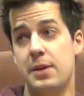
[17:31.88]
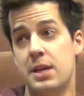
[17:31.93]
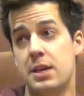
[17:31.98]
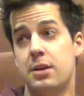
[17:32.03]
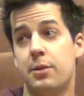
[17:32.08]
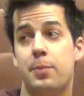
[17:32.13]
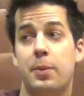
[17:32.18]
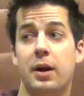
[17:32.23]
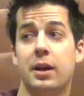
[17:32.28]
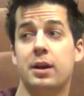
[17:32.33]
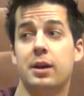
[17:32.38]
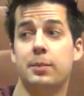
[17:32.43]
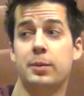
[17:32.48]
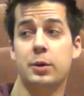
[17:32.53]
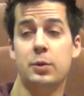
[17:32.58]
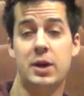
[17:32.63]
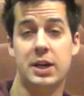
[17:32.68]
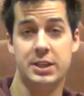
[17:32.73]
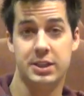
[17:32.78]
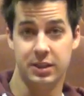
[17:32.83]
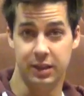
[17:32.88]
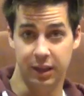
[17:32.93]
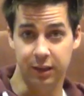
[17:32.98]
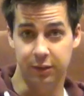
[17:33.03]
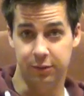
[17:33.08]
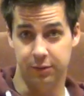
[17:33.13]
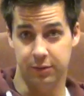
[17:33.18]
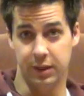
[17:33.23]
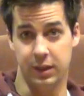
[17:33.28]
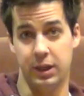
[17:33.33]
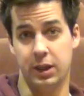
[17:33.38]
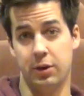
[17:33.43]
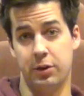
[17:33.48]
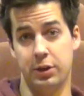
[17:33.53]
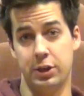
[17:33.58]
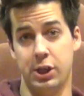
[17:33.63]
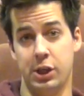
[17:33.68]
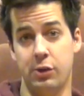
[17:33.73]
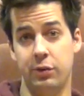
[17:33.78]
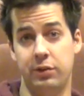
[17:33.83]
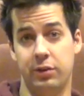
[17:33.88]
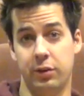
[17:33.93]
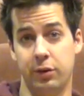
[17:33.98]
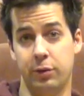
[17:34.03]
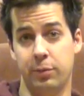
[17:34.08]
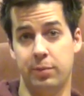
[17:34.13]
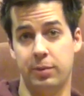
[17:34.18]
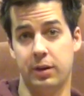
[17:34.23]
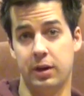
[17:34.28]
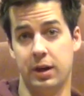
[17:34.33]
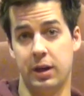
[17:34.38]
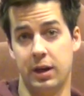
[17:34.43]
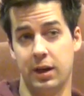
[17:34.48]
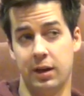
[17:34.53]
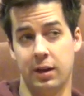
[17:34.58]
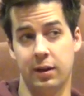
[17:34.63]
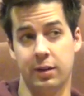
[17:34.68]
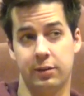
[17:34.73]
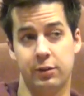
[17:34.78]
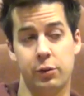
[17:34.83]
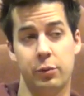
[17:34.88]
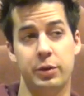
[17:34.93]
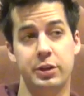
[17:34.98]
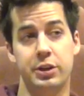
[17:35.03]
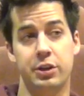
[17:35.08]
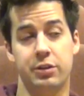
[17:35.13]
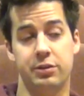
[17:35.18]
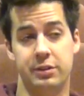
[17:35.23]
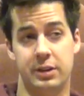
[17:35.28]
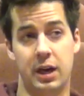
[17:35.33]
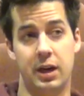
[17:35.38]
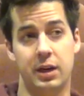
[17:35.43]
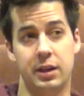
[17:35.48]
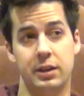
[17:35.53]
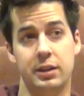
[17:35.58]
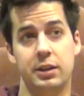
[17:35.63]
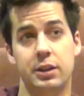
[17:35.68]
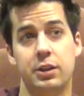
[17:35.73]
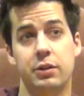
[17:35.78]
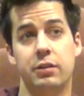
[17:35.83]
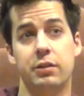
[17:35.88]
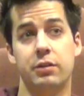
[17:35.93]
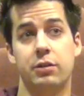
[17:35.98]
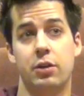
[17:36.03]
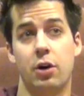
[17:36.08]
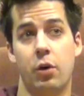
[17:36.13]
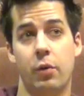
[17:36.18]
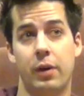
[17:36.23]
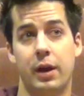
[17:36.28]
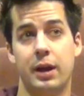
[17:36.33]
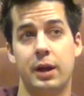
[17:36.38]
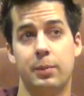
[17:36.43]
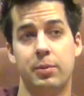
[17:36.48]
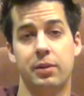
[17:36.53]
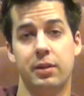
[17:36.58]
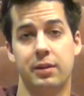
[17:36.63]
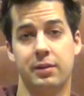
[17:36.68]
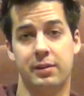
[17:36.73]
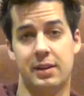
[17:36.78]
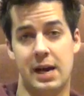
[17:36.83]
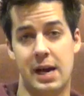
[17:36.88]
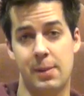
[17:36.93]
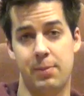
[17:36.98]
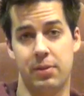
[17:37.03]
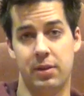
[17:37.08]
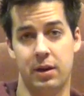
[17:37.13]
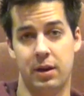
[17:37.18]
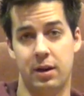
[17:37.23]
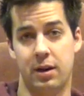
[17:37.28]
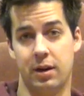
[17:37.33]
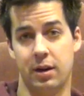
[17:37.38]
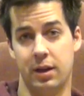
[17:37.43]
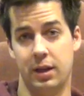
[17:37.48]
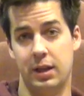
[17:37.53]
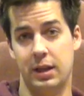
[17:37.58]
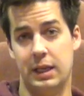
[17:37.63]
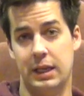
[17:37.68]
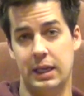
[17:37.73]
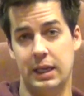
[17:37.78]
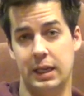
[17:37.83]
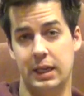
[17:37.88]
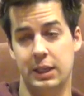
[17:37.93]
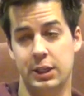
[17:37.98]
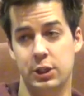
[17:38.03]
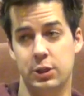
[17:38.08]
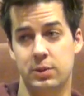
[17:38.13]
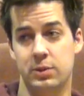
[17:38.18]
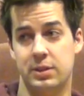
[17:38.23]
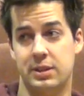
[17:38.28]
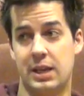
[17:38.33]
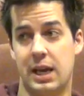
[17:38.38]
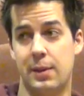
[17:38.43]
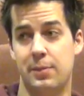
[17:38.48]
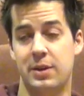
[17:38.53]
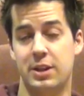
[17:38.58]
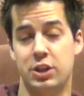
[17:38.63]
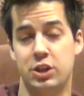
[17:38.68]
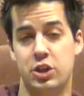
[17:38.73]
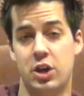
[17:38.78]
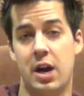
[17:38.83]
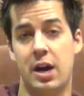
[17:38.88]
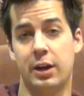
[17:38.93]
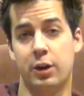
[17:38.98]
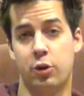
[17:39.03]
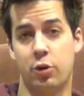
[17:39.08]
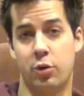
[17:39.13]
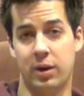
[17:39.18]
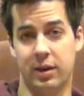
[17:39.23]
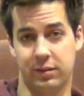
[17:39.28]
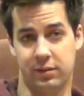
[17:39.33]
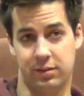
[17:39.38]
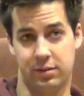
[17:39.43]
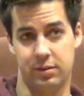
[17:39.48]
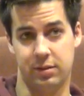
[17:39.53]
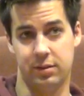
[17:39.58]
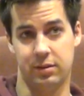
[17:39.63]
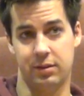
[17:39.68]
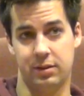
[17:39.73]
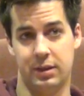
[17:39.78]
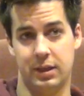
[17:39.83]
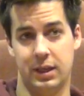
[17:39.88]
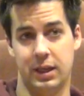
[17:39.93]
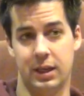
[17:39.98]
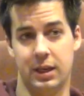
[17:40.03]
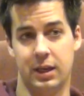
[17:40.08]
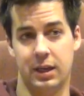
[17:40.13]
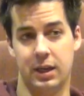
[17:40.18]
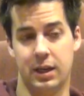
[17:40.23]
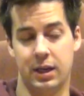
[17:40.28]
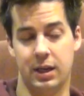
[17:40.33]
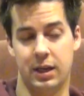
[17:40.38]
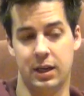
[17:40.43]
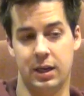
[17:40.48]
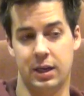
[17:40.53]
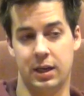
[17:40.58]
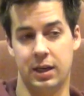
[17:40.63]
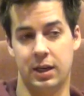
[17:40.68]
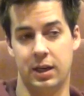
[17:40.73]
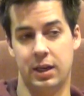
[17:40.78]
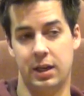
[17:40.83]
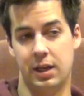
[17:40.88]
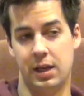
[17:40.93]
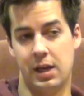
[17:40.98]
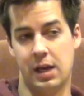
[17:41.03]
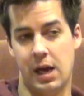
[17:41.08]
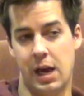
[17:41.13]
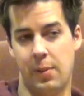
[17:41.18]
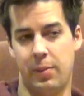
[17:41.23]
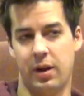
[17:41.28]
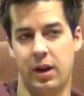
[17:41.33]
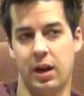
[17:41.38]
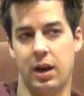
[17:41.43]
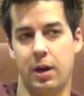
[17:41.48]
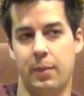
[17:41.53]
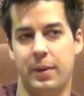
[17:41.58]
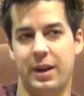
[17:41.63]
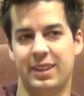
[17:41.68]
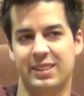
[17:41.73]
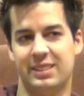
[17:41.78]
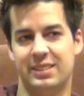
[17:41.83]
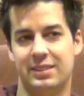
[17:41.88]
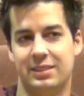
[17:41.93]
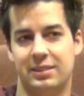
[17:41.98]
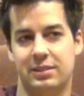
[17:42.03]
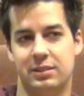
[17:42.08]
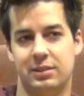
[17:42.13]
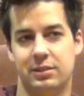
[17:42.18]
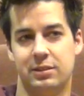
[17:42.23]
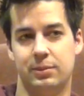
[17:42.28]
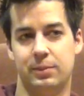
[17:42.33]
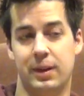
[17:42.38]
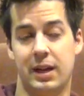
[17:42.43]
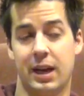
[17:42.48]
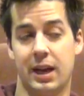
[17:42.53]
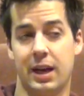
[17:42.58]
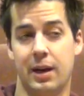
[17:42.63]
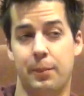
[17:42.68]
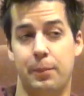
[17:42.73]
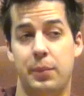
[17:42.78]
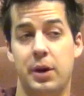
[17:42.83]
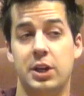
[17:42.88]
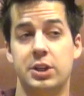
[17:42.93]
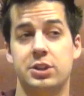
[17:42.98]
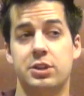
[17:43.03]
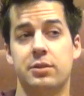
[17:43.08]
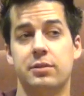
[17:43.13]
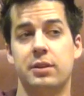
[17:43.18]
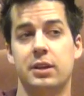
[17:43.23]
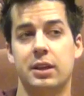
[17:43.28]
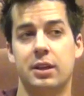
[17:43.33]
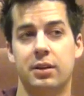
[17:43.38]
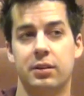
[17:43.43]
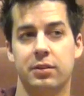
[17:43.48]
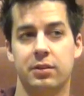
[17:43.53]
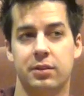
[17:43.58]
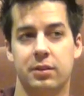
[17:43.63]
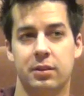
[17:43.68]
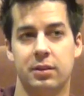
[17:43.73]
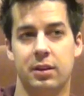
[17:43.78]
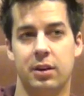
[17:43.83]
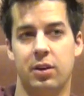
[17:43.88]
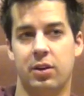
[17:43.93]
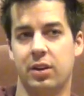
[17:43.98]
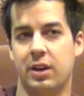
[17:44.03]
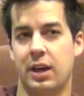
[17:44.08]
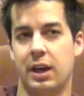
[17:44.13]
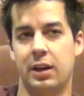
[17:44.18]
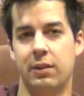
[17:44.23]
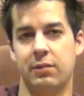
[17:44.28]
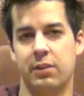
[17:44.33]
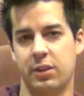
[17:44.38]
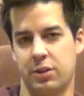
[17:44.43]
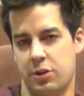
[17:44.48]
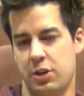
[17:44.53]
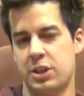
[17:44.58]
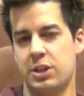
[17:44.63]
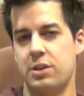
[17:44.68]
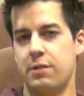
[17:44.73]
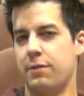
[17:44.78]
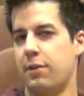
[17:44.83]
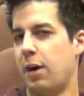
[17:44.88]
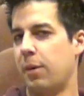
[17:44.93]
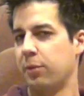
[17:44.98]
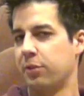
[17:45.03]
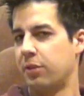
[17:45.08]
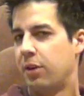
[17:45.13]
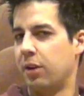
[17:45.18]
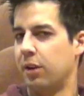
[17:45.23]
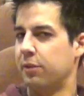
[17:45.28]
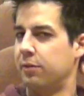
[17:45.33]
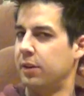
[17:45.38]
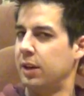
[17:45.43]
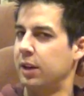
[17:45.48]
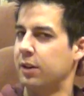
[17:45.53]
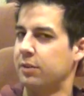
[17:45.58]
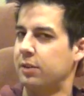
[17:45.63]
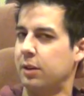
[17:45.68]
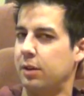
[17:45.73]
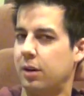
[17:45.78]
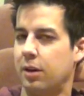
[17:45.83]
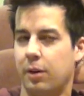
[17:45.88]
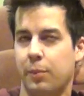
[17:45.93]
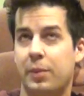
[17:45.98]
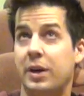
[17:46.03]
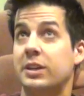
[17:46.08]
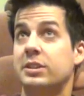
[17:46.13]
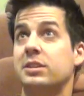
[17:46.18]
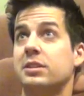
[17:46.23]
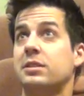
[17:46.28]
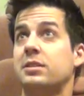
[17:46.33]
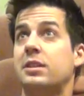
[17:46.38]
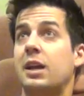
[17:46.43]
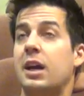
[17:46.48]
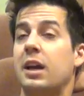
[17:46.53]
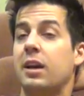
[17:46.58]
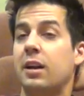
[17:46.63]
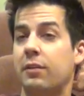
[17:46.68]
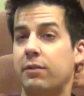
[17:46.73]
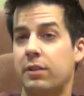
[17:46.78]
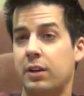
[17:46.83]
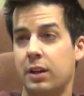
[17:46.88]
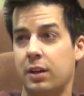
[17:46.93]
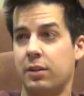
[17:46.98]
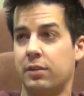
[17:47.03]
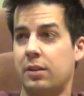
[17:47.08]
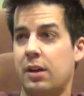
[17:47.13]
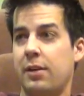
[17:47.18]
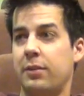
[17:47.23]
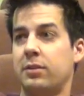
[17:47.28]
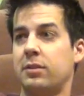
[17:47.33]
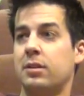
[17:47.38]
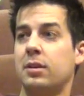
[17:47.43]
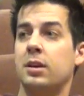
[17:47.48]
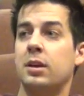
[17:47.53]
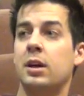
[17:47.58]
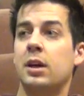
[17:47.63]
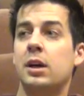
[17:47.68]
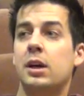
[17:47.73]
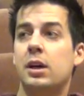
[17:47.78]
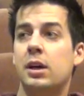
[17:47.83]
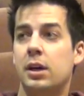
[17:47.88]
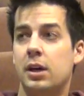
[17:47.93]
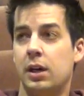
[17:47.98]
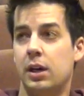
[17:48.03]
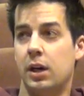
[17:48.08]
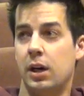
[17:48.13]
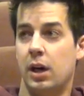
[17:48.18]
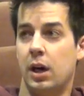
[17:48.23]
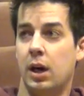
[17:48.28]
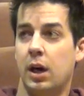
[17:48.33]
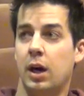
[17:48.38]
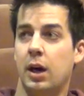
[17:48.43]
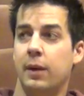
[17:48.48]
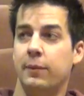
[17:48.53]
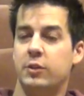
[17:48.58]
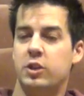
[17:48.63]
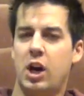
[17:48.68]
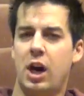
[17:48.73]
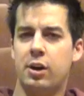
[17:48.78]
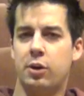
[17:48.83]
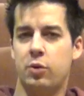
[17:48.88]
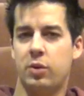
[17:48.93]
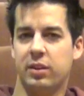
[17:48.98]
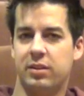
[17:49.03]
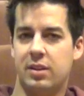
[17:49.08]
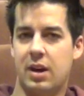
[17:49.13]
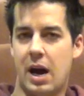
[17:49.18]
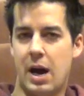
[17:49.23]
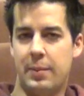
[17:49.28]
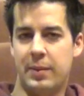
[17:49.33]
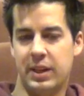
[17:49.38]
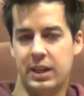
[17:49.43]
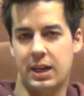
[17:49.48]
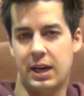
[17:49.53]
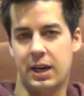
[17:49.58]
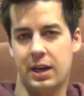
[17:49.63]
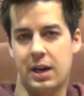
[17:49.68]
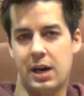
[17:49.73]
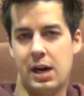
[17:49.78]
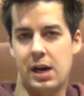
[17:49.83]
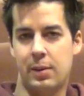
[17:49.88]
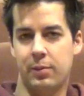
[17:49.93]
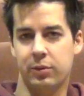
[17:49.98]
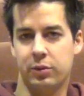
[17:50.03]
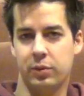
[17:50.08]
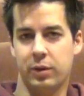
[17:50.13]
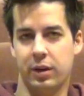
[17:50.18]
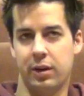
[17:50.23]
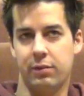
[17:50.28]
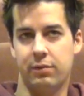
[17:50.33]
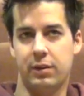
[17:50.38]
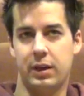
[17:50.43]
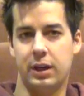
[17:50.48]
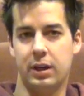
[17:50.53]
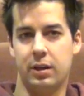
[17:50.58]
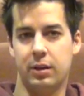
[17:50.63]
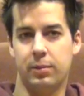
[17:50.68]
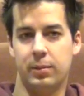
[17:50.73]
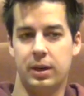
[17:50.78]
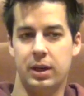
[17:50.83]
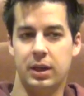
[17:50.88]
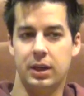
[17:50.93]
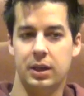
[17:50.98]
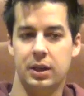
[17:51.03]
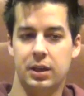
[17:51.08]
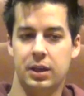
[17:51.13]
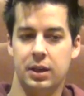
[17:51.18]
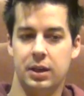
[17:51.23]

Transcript: me. You're probably going to be watching this video on YouTube. So when you're done, you just go right up to the top there and you type in John Crist. And I probably got I got a bunch of videos. All kind of the Christian Farmers Only videos out there, a bunch of stand-up videos. Obviously, JohnChristComedy.com is where you can find all my